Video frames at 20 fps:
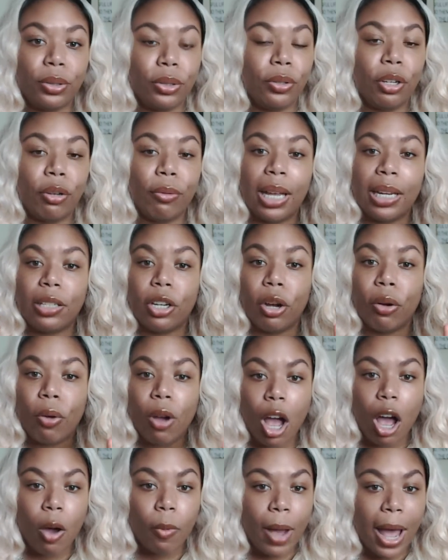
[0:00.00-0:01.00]
I
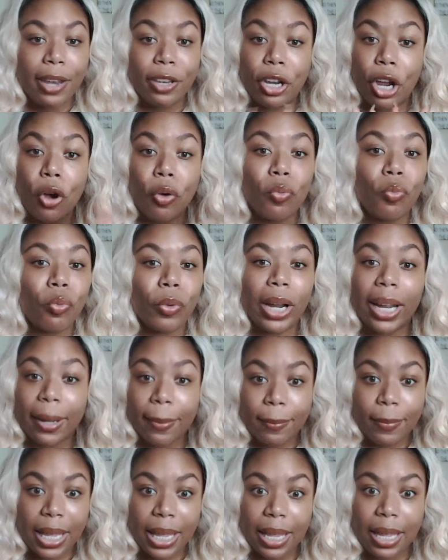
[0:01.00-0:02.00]
don't
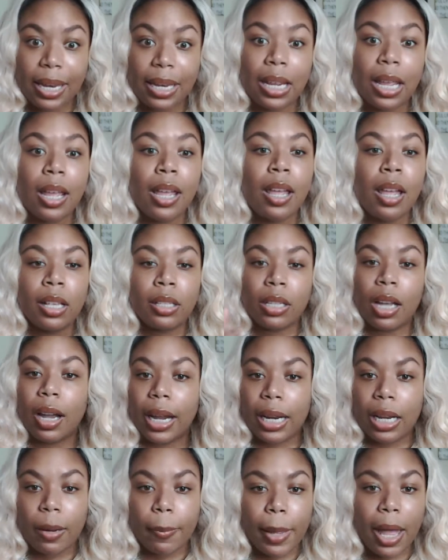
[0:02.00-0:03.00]
recommend
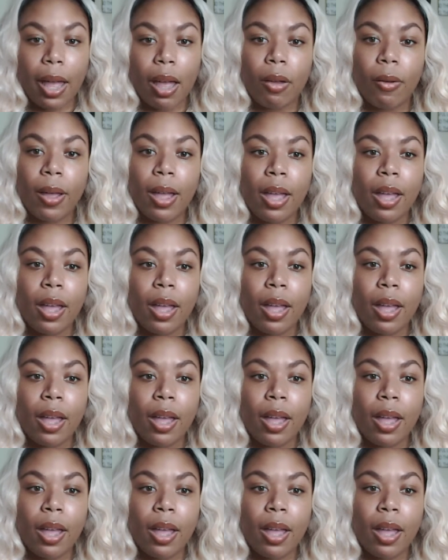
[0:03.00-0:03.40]
talking about